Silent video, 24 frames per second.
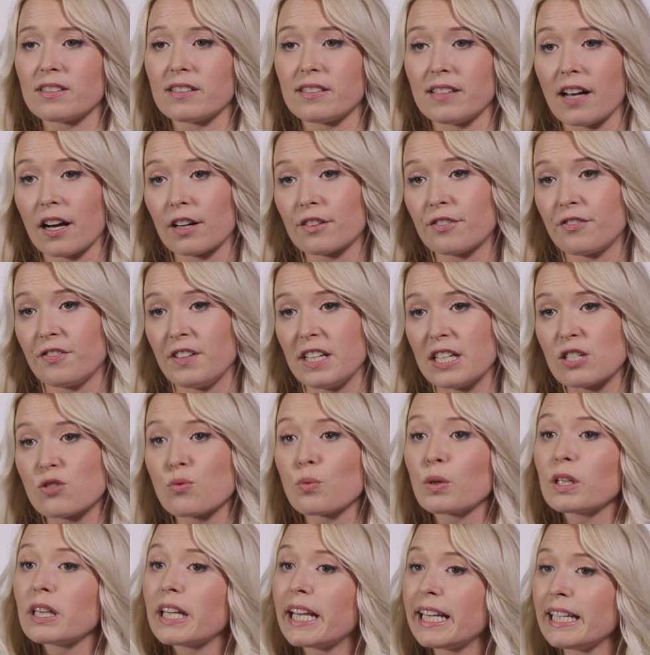deduct fees
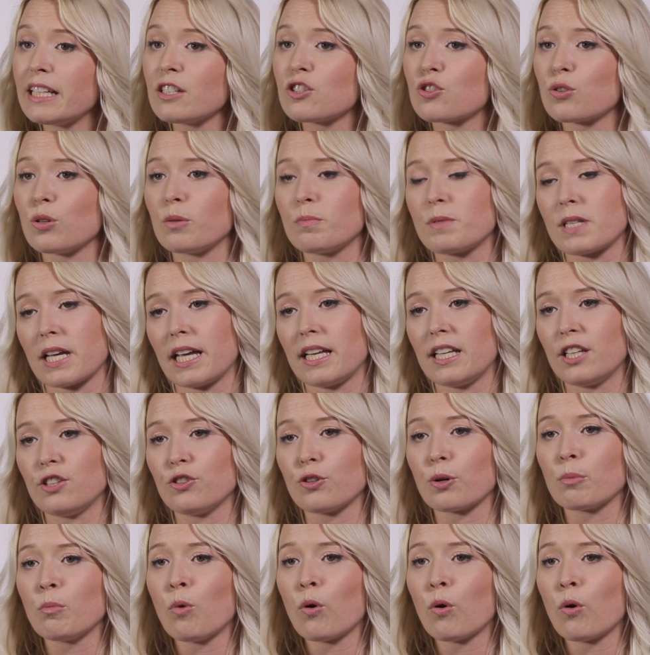related to obtaining your